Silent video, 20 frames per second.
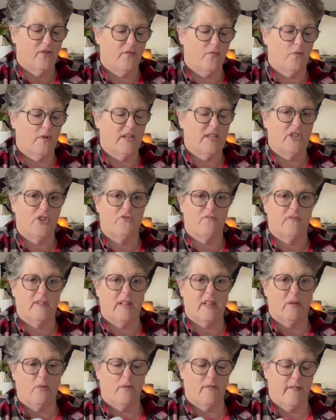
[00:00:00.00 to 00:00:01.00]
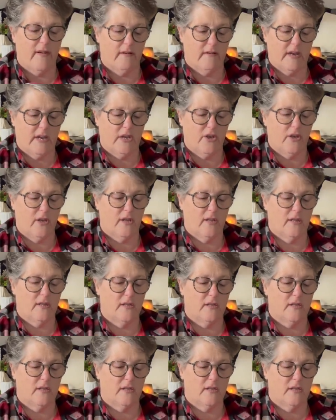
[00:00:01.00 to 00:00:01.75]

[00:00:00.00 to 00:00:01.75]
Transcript: of which really were very good.